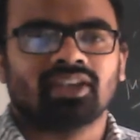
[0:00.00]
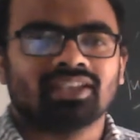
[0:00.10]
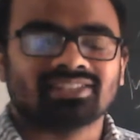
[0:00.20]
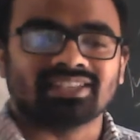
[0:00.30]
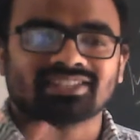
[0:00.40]

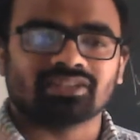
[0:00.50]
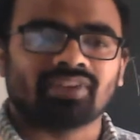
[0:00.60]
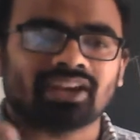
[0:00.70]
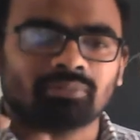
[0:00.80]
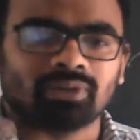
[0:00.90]
60
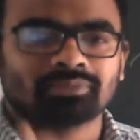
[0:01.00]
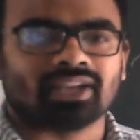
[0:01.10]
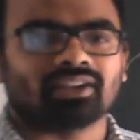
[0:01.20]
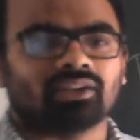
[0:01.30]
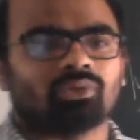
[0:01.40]
watt bulbs,
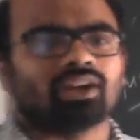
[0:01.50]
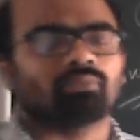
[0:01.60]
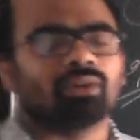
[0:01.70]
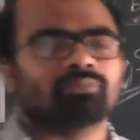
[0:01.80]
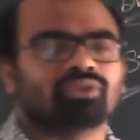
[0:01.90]
100 watt
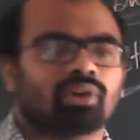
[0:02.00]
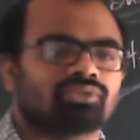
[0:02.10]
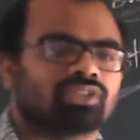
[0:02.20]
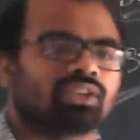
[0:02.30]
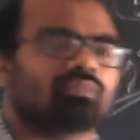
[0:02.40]
bulbs you have
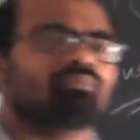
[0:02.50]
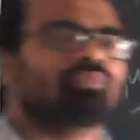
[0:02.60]
seen.